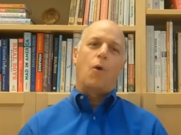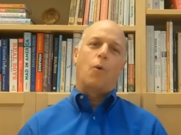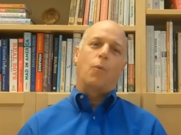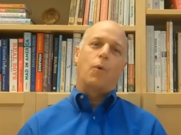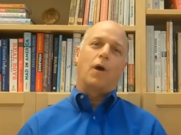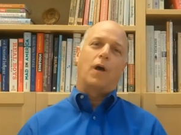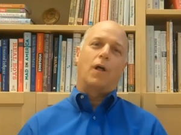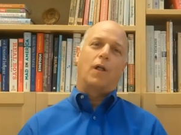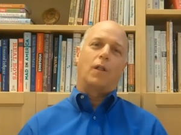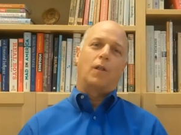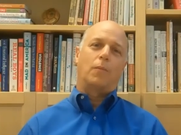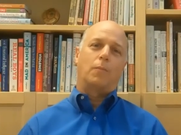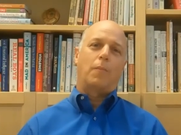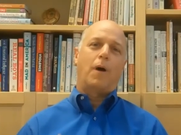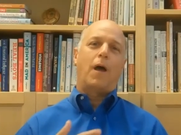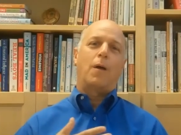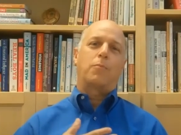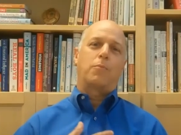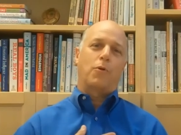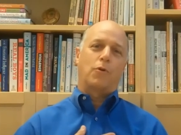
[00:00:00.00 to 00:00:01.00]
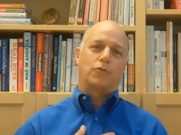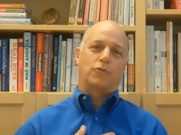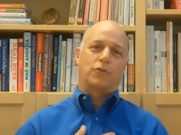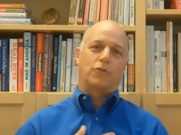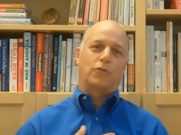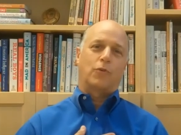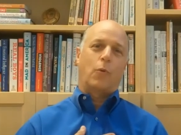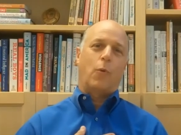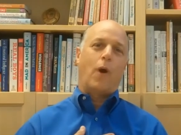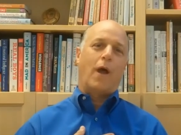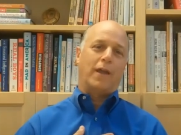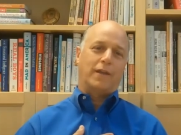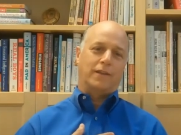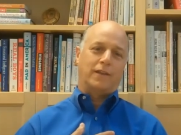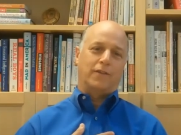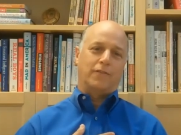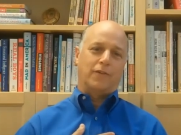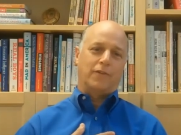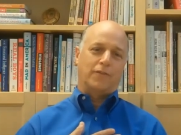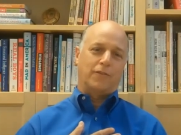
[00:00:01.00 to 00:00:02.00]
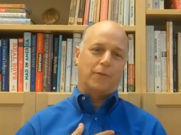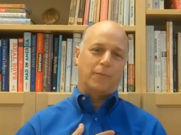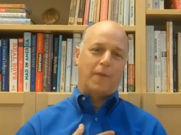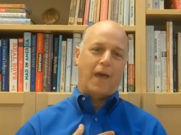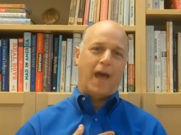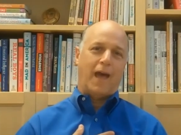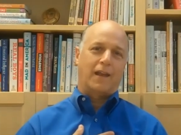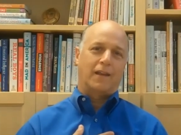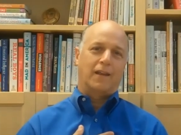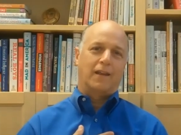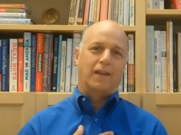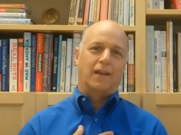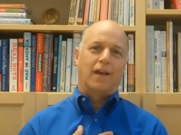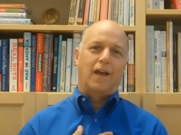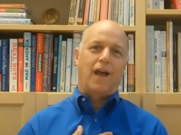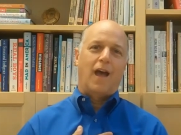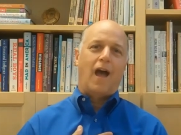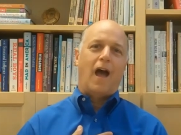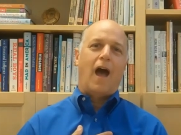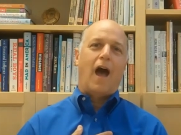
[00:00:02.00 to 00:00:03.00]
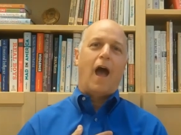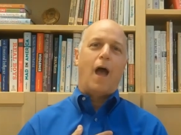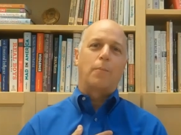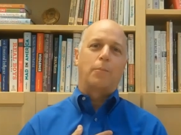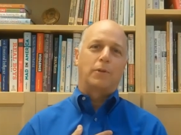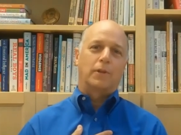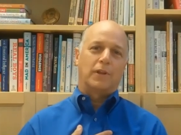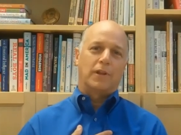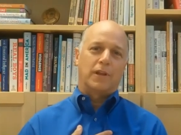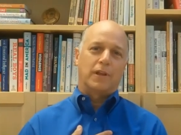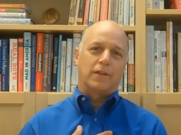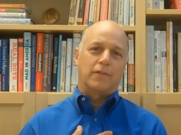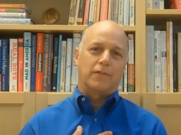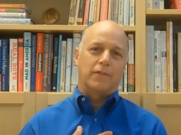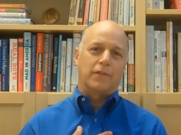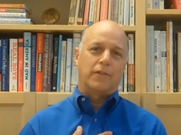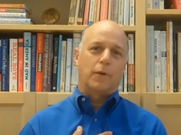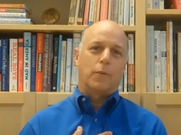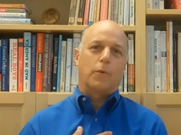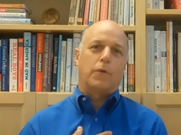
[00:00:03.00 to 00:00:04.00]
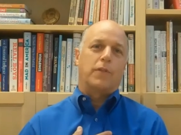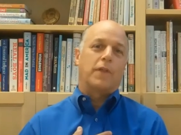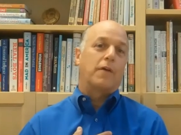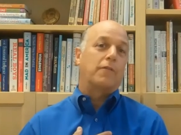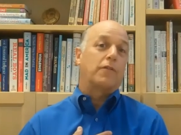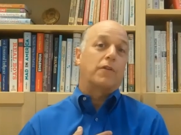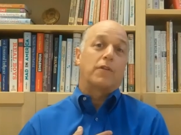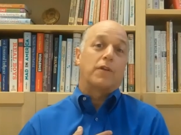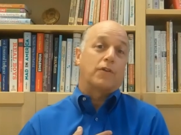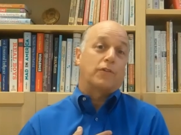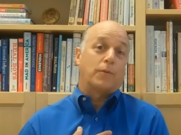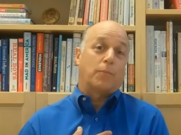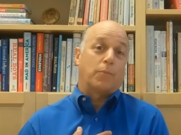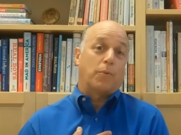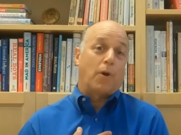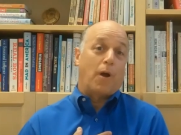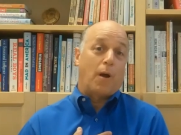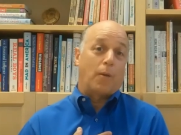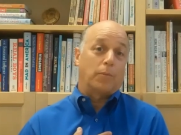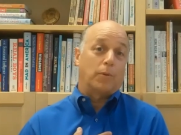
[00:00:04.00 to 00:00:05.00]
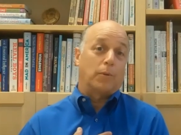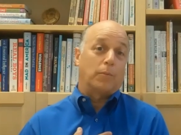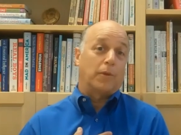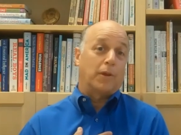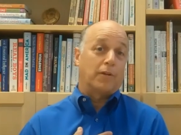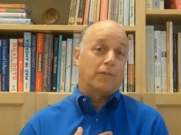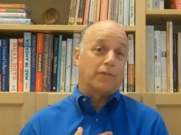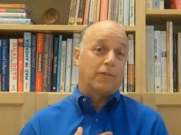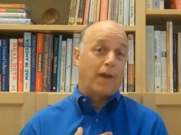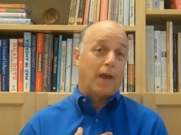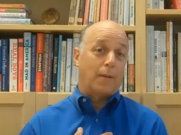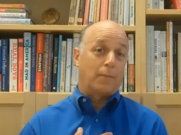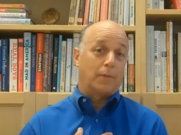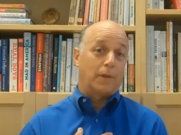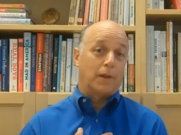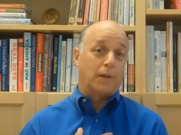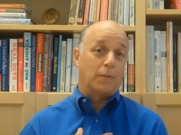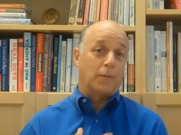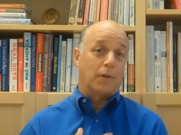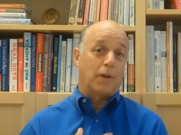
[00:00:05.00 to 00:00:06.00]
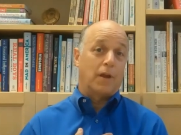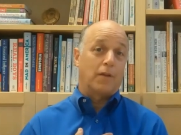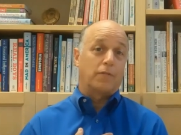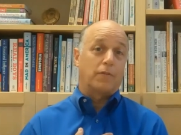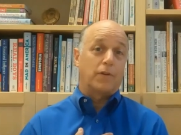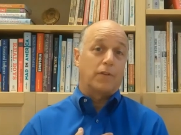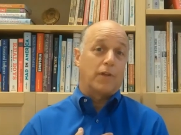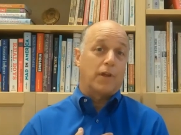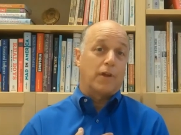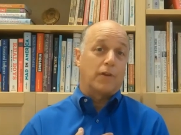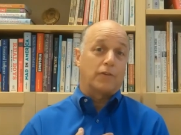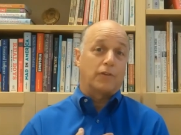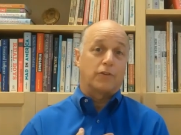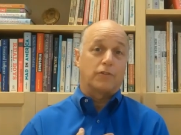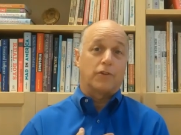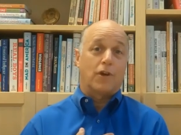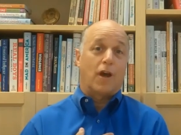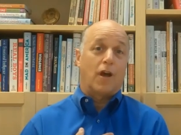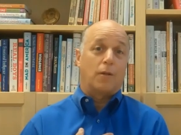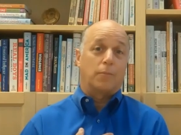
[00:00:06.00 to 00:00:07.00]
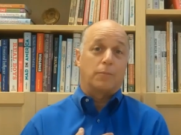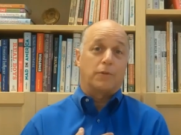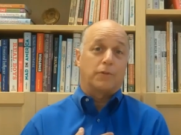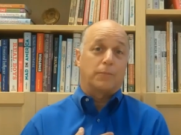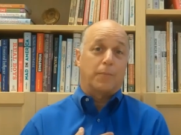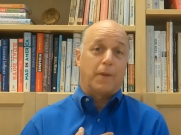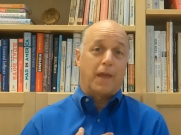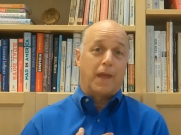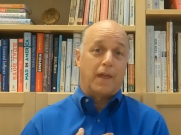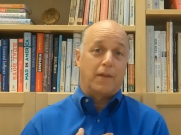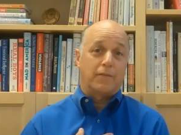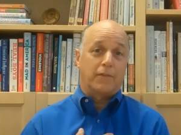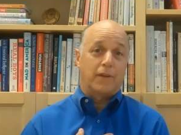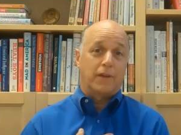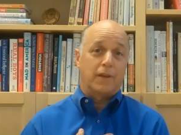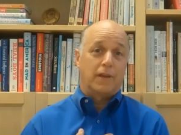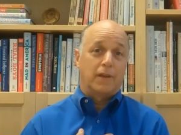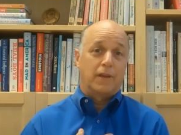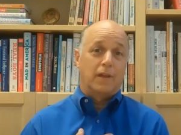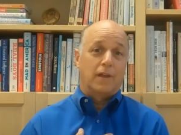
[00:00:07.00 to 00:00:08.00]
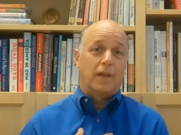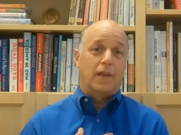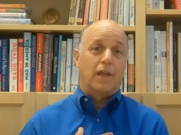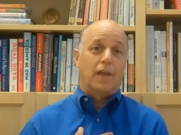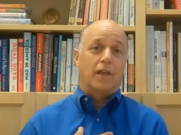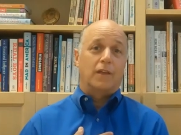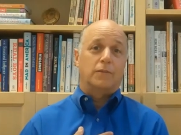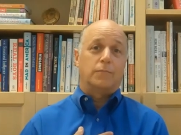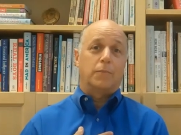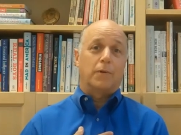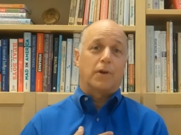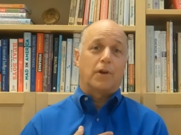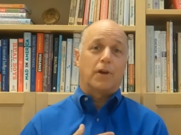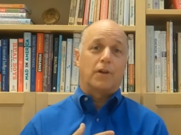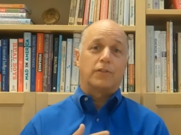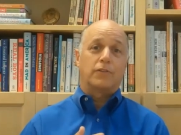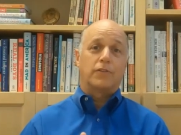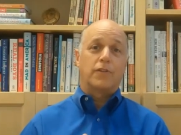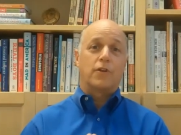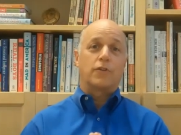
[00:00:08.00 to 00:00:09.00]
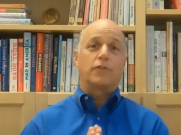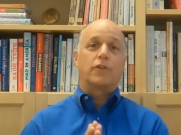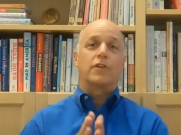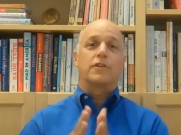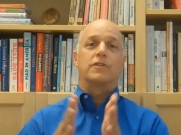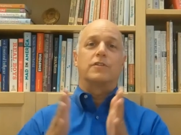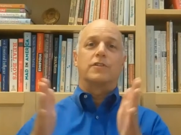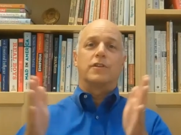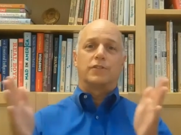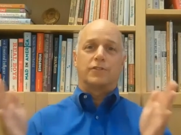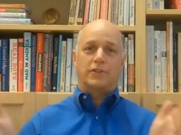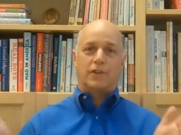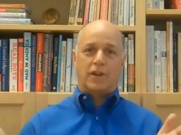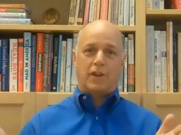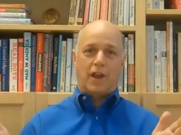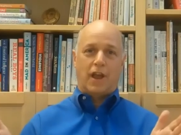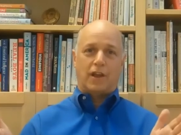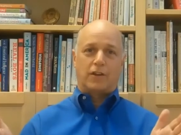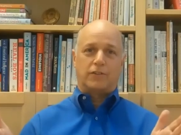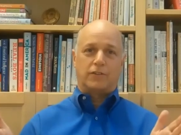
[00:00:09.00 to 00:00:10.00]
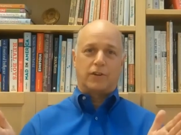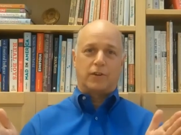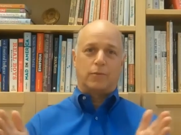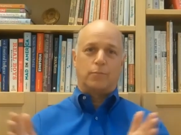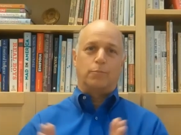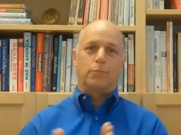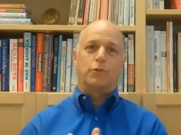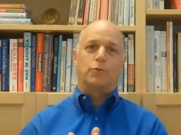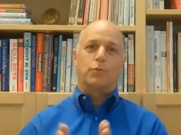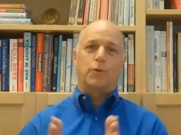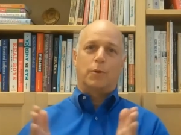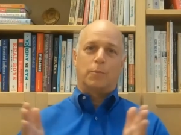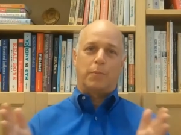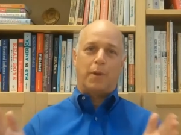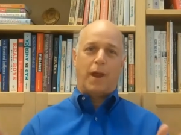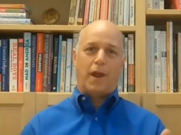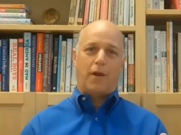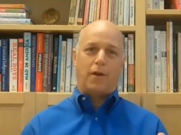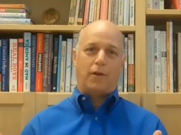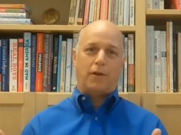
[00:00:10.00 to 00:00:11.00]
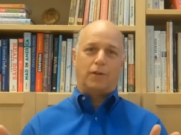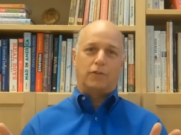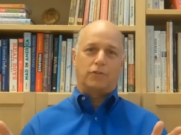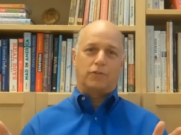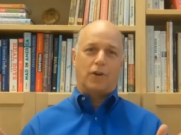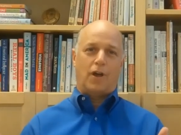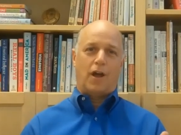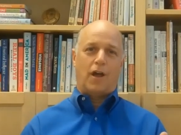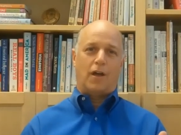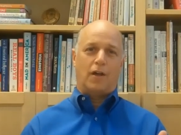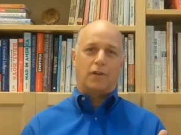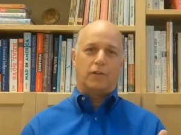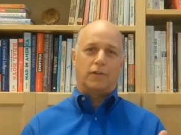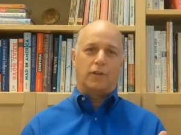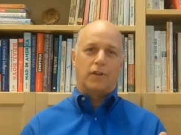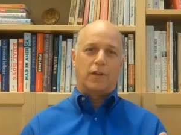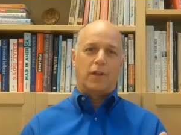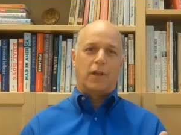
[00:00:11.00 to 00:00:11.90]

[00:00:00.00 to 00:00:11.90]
Well, my approach is quite different from that. I believe that whenever there's a problem in a family, whenever there's a child misbehaving, it's because there's a disconnection between parent and child.